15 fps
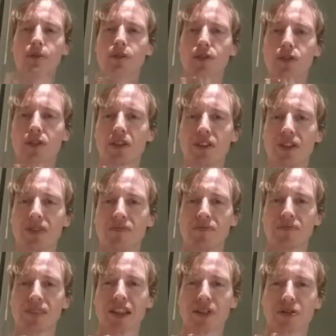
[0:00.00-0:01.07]
prefer the
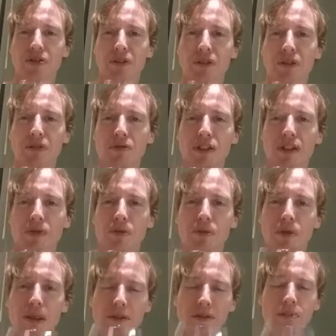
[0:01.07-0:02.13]
stronger
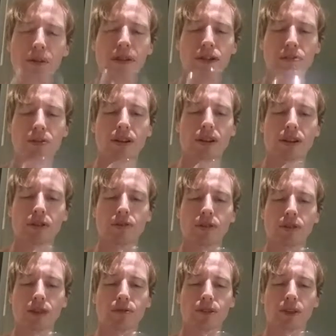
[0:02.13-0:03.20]
flavoured ones, but this one I can
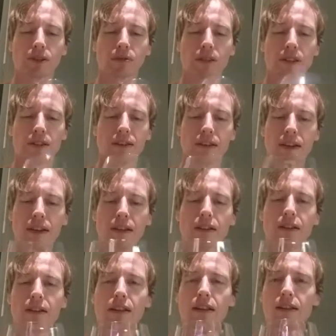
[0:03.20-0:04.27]
definitely drink
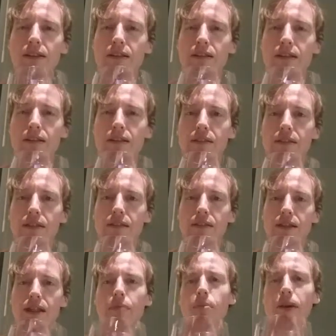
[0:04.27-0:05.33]

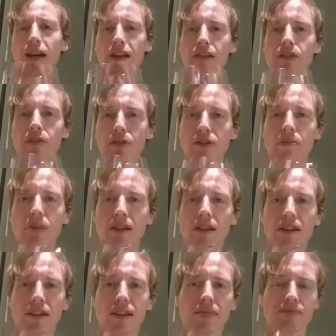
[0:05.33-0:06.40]
at a party or something
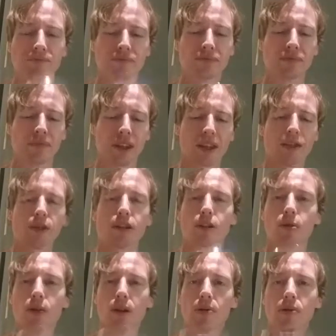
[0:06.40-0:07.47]
like that. It'll go
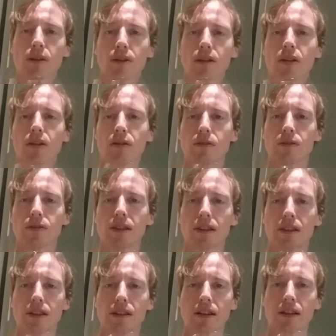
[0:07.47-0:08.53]
well with a lot
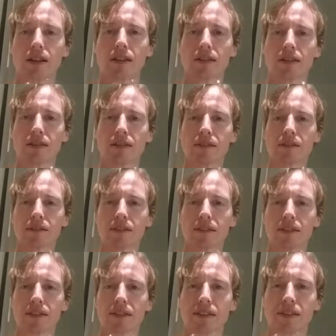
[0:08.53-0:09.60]
of
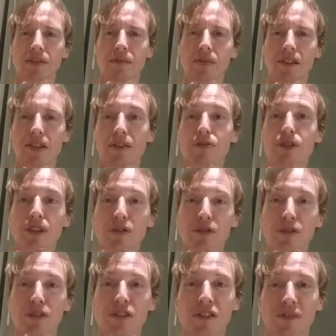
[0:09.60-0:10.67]
like finger
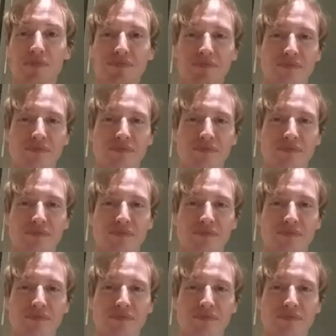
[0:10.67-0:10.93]
food.